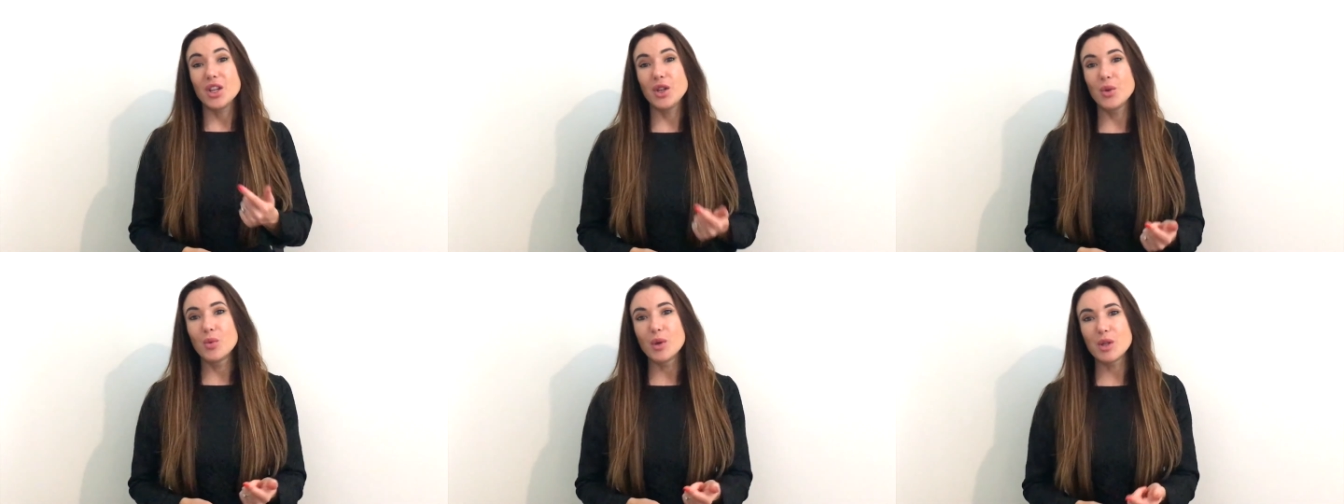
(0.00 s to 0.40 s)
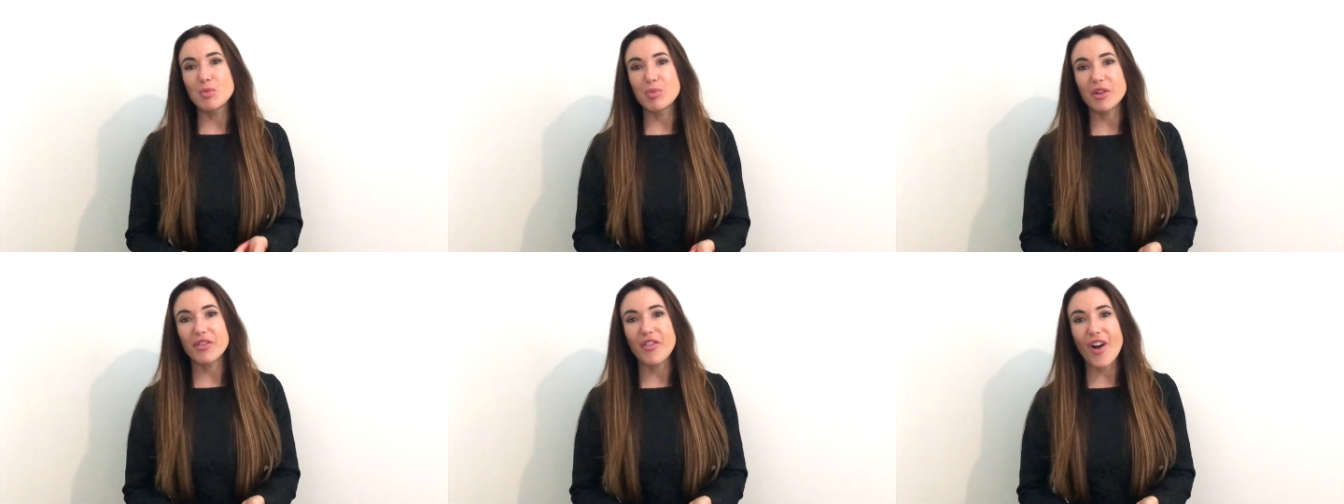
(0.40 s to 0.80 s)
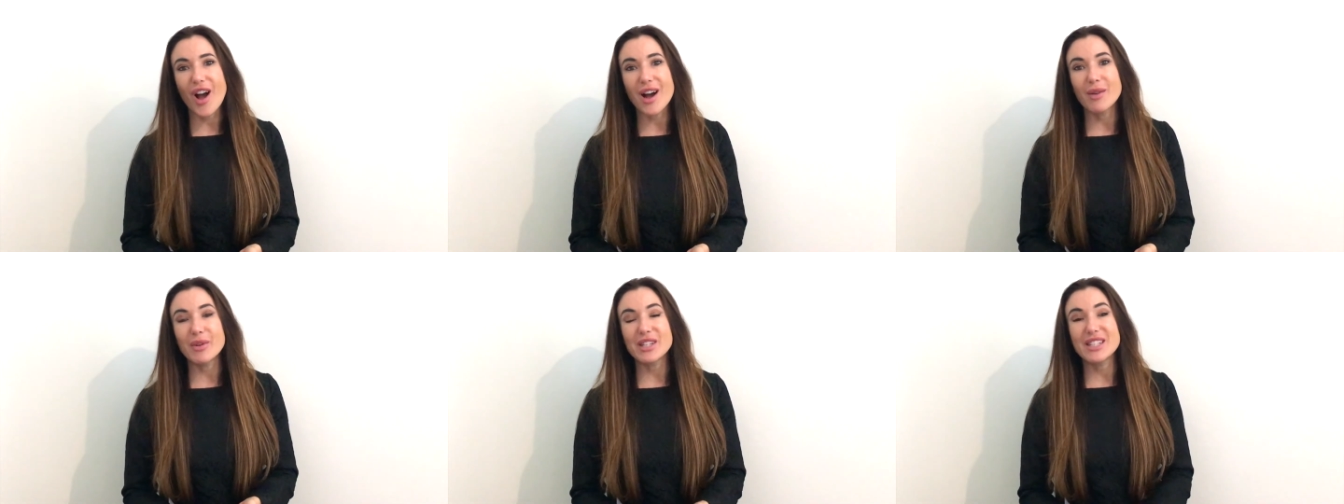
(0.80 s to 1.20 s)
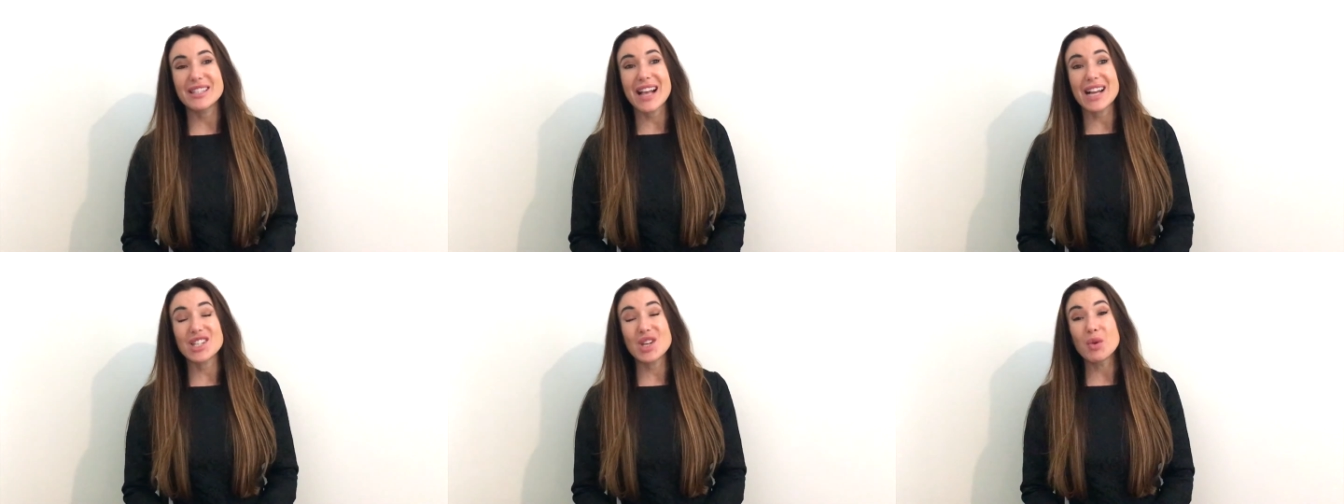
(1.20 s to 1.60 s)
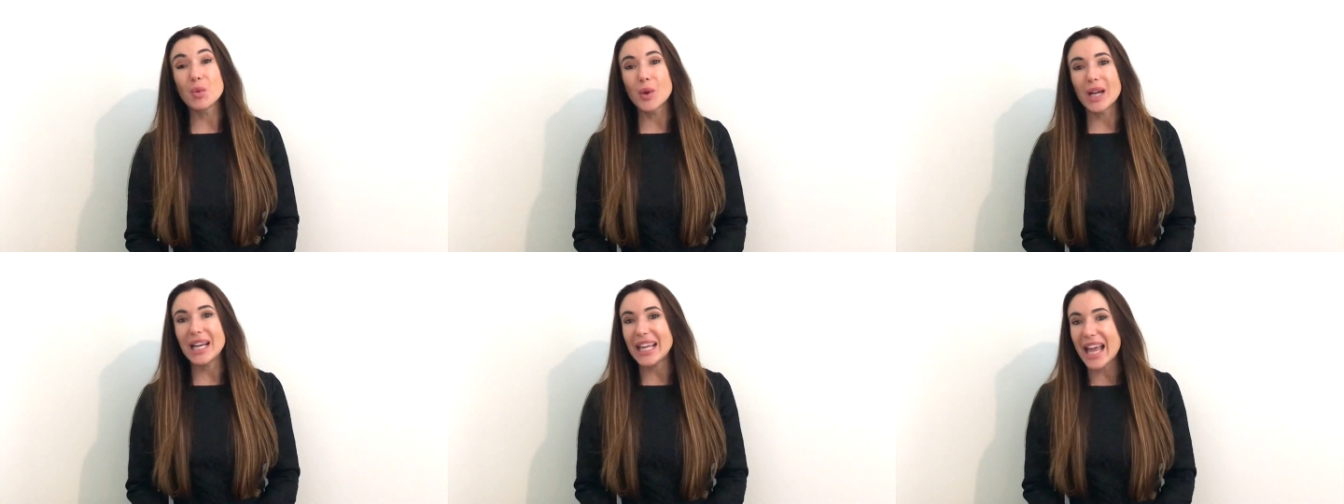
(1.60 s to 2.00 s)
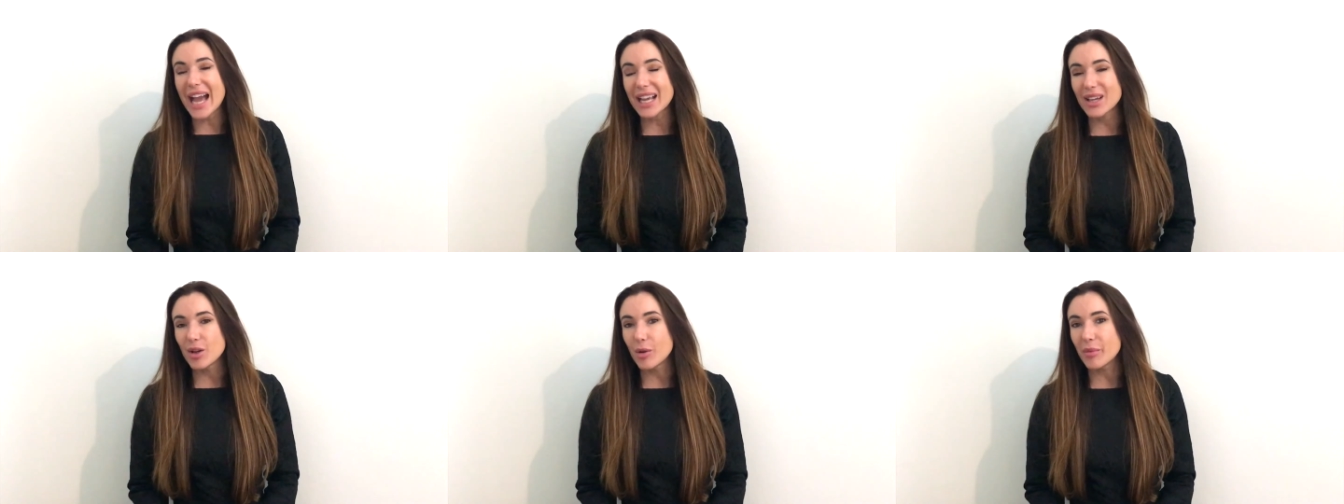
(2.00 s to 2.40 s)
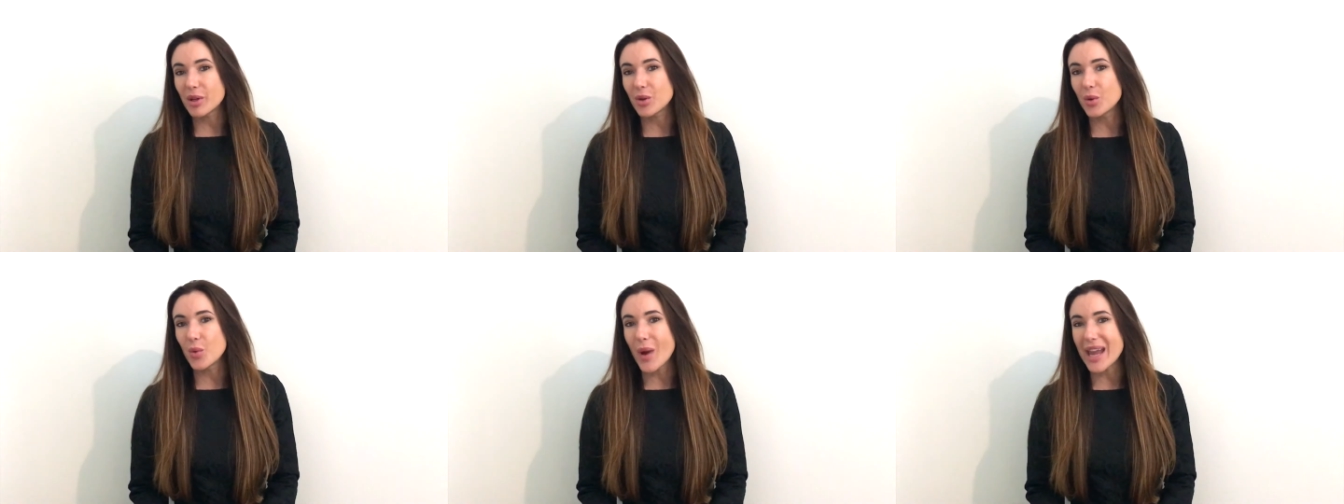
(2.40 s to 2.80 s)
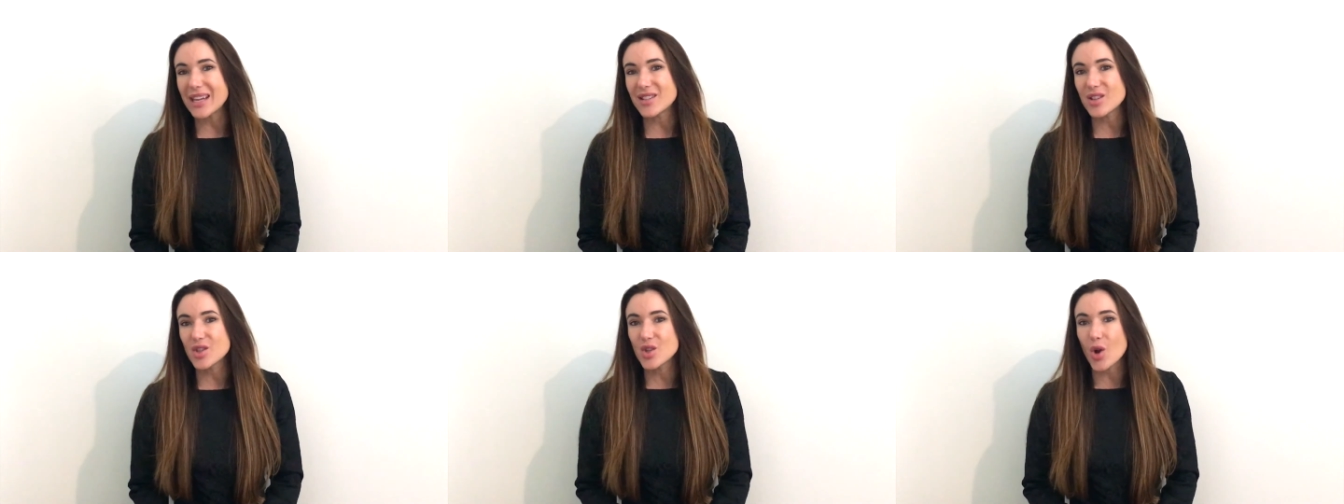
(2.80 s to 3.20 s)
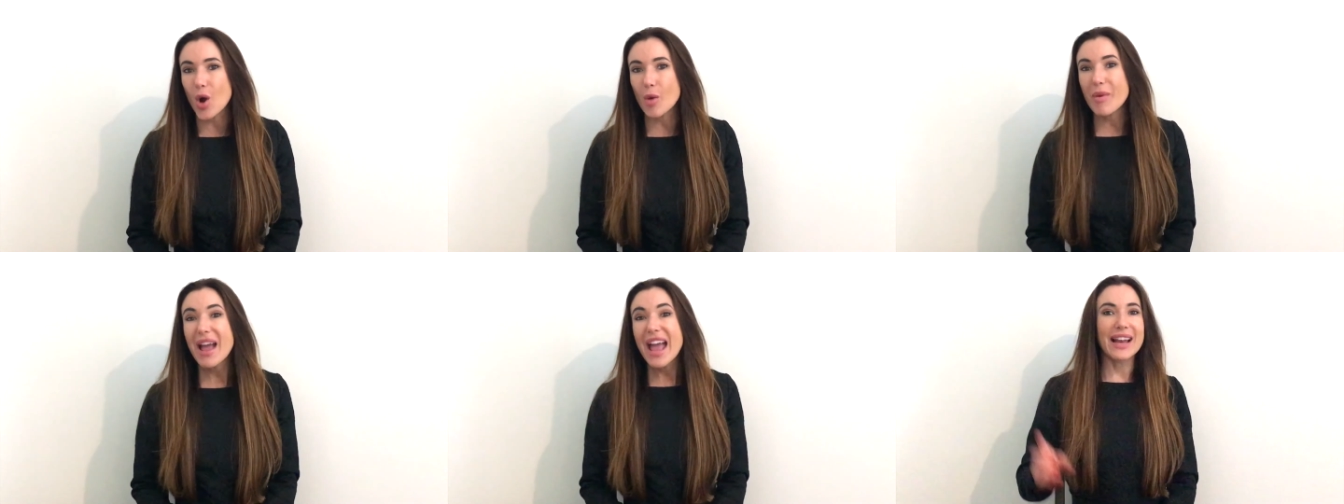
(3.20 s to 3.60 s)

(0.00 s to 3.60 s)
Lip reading: you would prefer, which is actually a really economical way to shop.